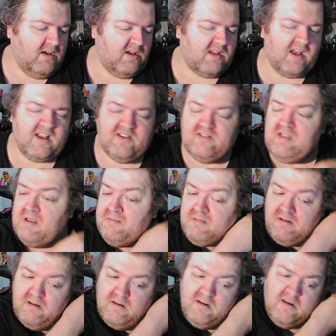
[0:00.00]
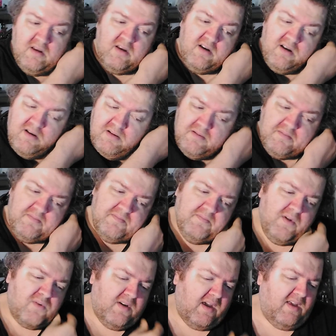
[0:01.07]
And Ice Saber.
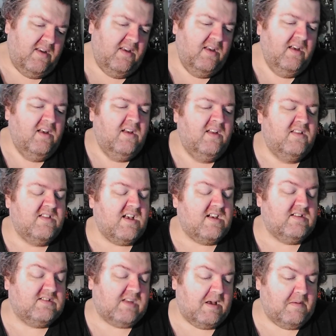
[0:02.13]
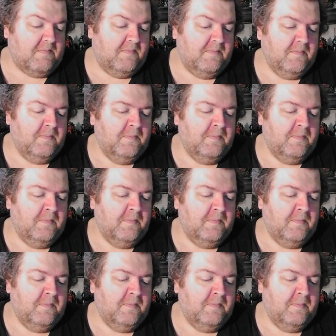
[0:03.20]
Okay. Next up,